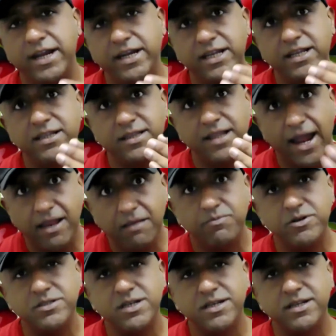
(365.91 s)

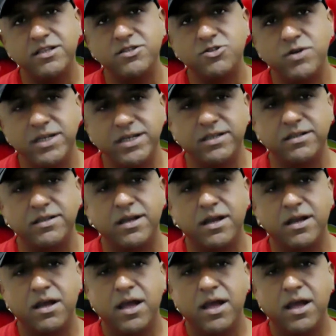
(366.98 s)
89% in Sweden.